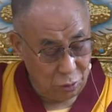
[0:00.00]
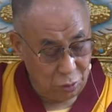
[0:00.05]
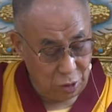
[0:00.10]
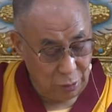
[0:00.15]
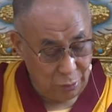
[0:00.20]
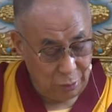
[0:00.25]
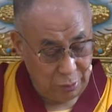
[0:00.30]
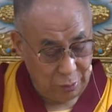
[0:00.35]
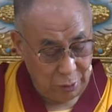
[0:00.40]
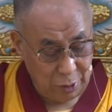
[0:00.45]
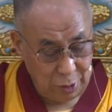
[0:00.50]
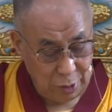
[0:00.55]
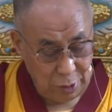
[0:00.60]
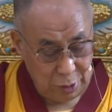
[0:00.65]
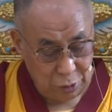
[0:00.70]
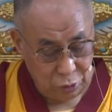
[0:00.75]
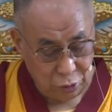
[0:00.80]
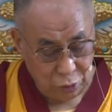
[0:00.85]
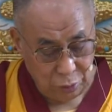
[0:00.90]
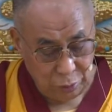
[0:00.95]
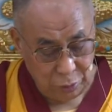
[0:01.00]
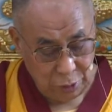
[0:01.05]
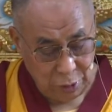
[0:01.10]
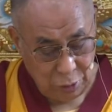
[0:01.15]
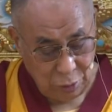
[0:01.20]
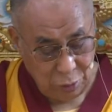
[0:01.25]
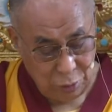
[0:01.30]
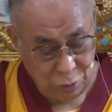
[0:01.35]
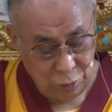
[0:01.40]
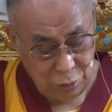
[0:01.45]
Page number 41,
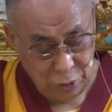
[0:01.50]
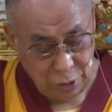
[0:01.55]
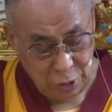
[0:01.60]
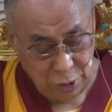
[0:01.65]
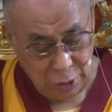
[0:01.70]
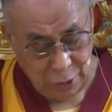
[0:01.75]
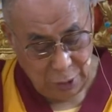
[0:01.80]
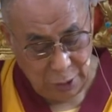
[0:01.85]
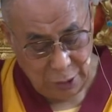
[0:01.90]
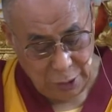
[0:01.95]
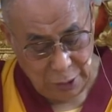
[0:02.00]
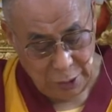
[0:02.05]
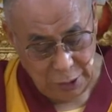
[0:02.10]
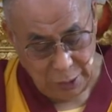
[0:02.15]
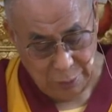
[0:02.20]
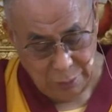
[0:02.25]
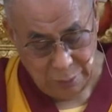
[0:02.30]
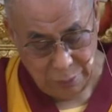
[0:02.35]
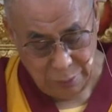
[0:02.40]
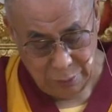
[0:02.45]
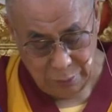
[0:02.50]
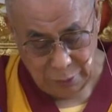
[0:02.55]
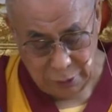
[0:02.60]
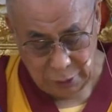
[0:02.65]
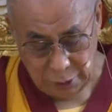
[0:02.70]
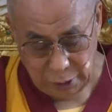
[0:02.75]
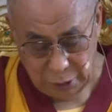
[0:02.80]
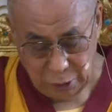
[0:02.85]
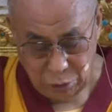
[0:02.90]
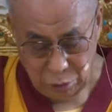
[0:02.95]
the last paragraph, synonyms of the
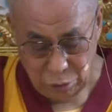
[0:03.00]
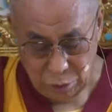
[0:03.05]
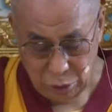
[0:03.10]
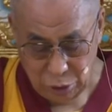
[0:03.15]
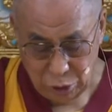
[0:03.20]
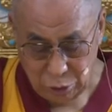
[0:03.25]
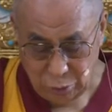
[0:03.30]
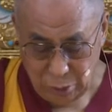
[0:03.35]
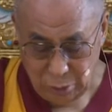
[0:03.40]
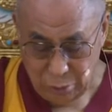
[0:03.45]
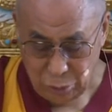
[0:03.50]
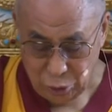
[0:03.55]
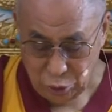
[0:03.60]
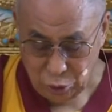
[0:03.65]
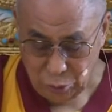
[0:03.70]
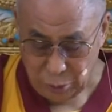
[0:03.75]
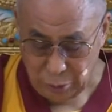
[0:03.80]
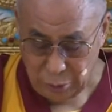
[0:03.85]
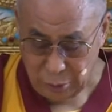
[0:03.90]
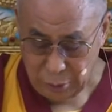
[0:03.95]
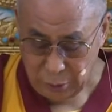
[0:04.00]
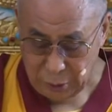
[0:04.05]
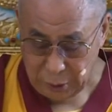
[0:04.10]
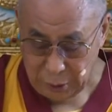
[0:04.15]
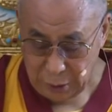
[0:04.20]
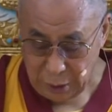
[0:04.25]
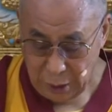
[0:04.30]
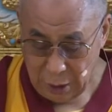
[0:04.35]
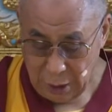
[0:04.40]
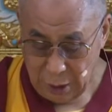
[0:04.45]
object of meditation.
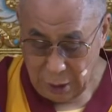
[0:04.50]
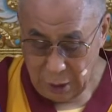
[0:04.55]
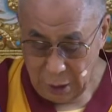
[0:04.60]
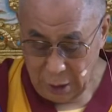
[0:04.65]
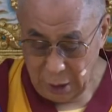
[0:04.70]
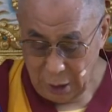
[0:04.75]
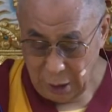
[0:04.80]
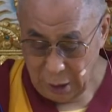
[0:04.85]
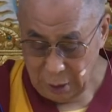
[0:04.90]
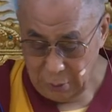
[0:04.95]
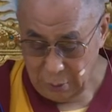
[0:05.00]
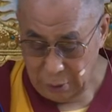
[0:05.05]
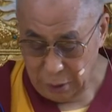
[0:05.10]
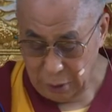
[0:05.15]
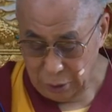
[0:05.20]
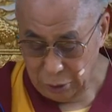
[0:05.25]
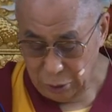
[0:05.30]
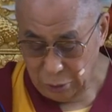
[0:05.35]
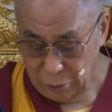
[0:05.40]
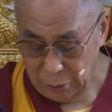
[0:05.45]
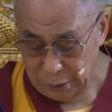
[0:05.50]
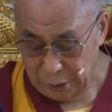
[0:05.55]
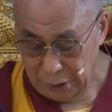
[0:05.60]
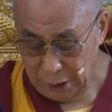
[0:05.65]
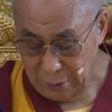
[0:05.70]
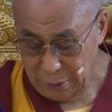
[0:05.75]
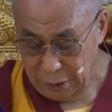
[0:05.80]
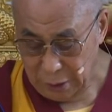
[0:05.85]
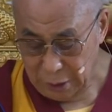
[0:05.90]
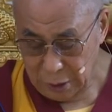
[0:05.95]
There are synonyms for the images or
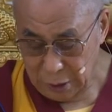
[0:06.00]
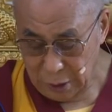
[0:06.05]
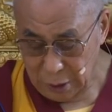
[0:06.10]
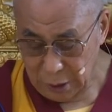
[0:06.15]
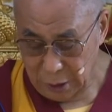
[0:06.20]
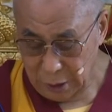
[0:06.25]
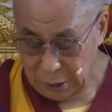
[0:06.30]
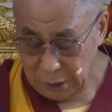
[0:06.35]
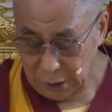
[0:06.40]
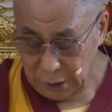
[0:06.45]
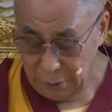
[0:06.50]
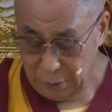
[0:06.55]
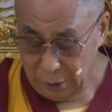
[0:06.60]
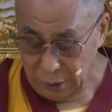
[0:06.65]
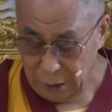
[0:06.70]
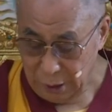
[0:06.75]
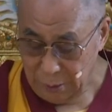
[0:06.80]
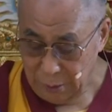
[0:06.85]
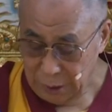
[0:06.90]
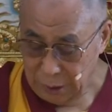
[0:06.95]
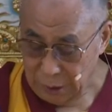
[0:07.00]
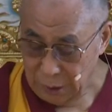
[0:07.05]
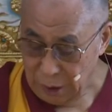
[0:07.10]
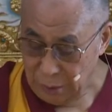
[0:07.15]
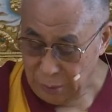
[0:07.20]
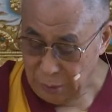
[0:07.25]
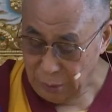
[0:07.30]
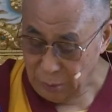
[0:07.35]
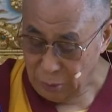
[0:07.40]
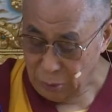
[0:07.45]
mental appearances of these
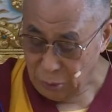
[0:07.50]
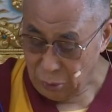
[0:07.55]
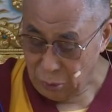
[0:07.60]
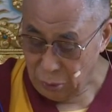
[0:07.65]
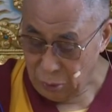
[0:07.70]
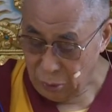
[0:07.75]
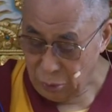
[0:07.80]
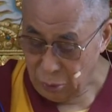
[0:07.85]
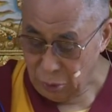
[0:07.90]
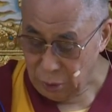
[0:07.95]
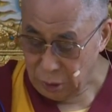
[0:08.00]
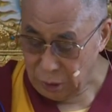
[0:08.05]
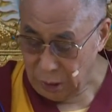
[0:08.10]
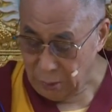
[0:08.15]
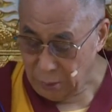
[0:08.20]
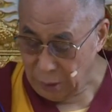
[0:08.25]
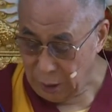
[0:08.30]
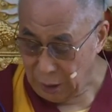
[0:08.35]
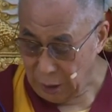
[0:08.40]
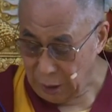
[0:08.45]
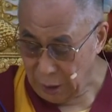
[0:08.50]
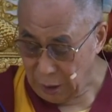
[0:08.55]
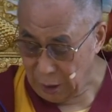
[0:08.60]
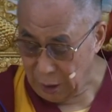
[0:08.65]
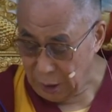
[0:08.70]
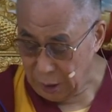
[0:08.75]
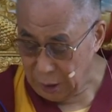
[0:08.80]
objects of meditation explained above.